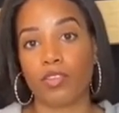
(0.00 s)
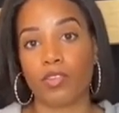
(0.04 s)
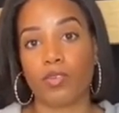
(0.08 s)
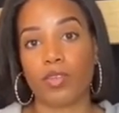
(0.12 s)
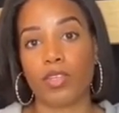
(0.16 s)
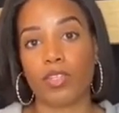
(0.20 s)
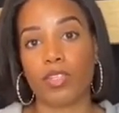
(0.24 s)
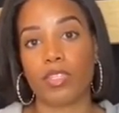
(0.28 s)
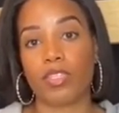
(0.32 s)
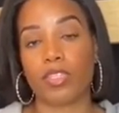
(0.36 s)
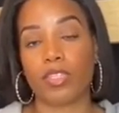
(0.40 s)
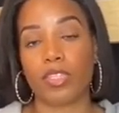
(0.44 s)
you
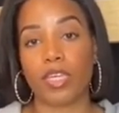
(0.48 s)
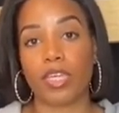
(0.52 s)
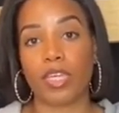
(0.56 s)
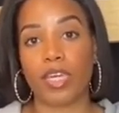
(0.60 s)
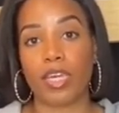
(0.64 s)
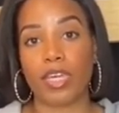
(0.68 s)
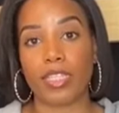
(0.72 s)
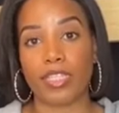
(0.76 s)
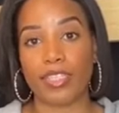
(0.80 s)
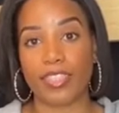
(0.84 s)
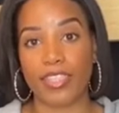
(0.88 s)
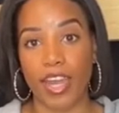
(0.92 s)
can see
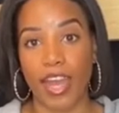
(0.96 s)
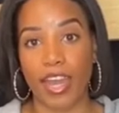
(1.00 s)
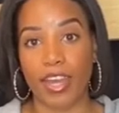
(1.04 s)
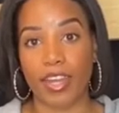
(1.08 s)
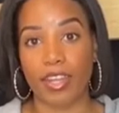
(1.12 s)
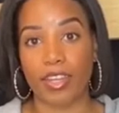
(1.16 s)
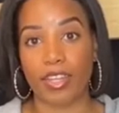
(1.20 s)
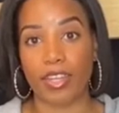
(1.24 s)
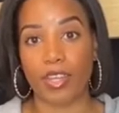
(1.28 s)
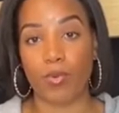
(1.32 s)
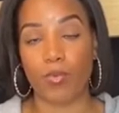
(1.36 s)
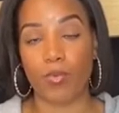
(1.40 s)

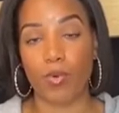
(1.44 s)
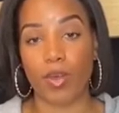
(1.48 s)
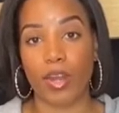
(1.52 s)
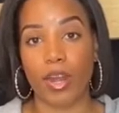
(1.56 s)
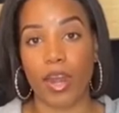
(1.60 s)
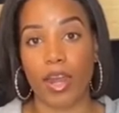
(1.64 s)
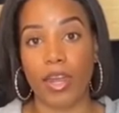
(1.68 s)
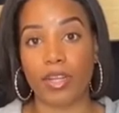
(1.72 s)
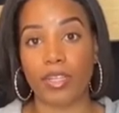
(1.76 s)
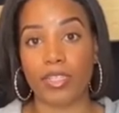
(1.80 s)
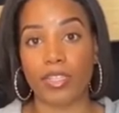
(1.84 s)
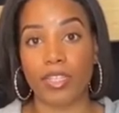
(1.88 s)
exactly what
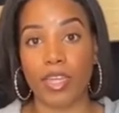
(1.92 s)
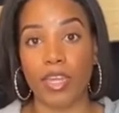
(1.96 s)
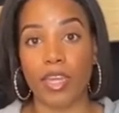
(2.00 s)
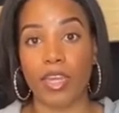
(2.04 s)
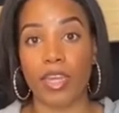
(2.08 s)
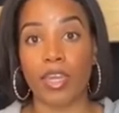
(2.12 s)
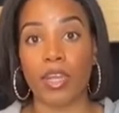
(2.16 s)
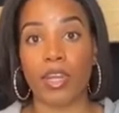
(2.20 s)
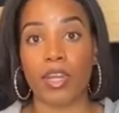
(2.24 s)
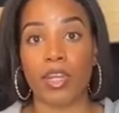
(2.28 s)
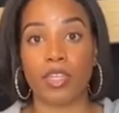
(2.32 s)
I did.